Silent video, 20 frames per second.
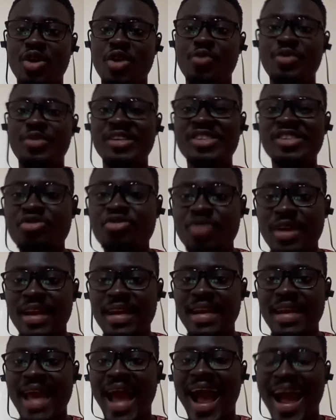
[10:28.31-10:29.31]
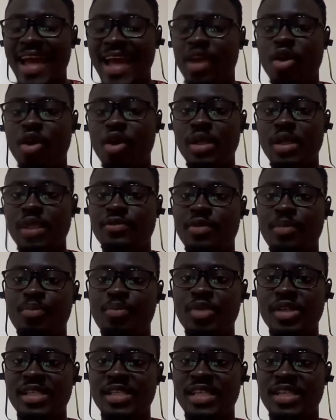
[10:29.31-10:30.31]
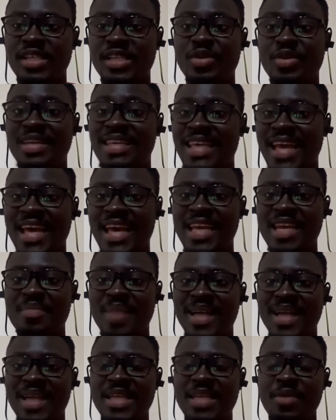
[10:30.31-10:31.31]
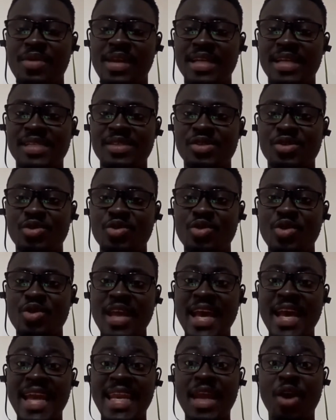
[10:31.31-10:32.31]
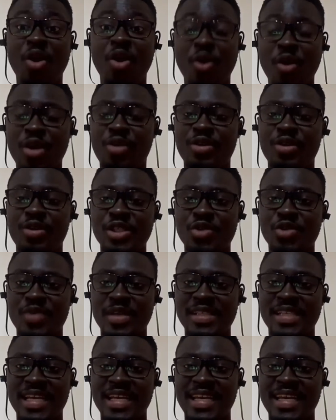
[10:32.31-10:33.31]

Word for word: restrain the High Court from proceeding to hear any matter relating to the whole constituency.